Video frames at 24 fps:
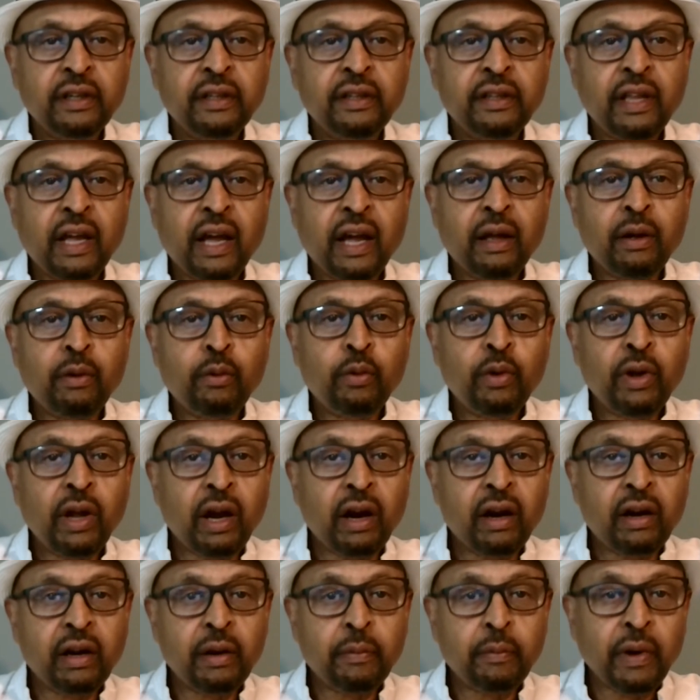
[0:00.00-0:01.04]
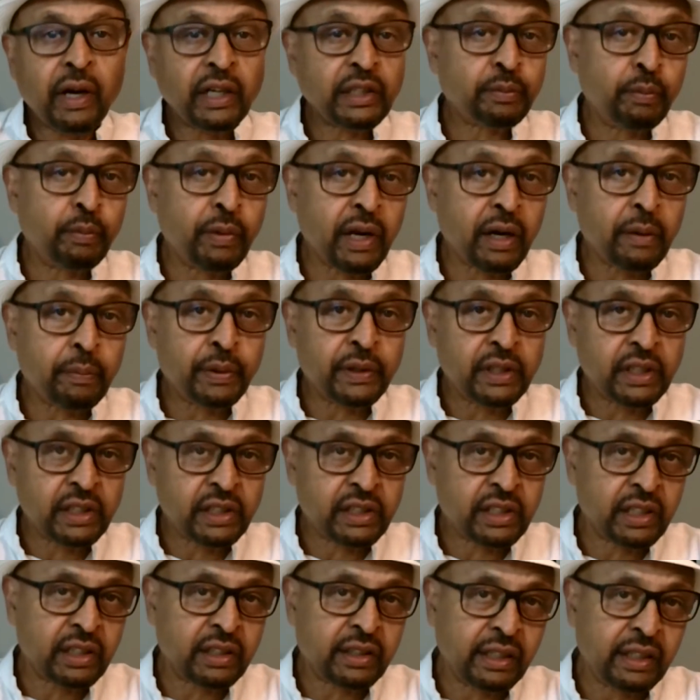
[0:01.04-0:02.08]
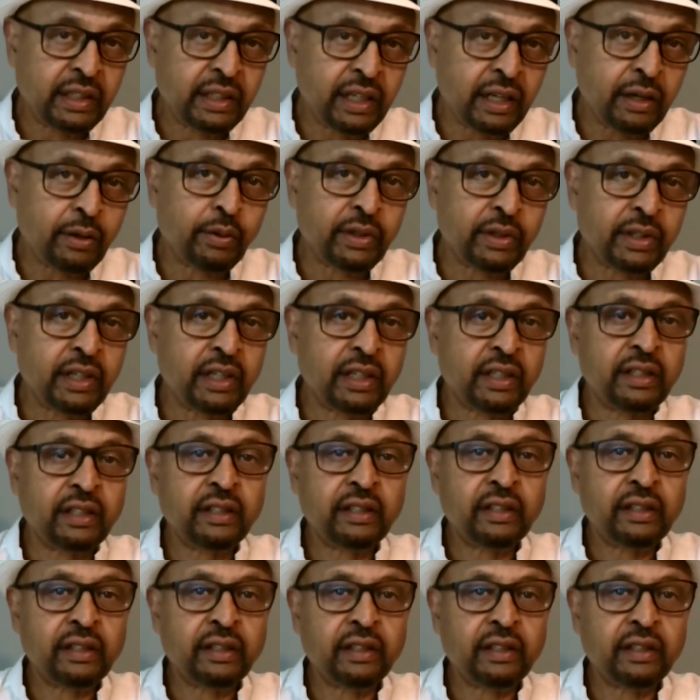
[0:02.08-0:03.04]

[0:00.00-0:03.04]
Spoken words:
that we are in a much better position to deal with it